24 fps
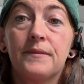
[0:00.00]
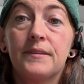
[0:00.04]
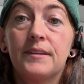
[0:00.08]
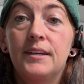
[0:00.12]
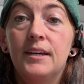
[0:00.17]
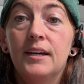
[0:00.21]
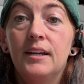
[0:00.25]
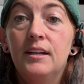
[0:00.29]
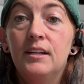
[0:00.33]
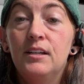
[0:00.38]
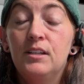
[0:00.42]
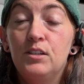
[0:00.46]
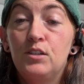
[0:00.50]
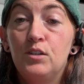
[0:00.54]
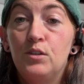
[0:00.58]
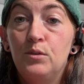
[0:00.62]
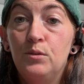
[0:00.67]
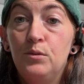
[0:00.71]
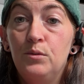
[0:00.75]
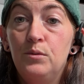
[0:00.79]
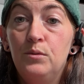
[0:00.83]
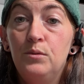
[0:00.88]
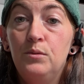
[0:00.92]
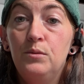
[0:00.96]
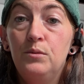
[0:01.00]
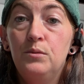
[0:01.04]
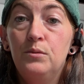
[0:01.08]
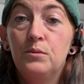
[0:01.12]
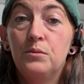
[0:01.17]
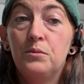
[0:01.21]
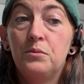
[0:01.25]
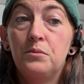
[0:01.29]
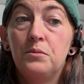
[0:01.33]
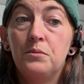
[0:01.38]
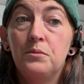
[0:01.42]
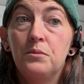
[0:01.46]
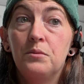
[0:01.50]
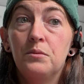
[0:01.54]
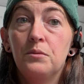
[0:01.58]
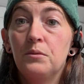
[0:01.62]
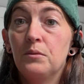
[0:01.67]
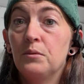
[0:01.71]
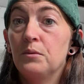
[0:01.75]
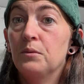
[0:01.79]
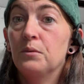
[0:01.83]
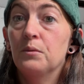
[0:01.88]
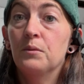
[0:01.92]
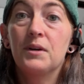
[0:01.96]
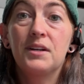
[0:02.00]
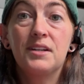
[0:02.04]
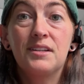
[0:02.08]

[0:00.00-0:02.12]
get into what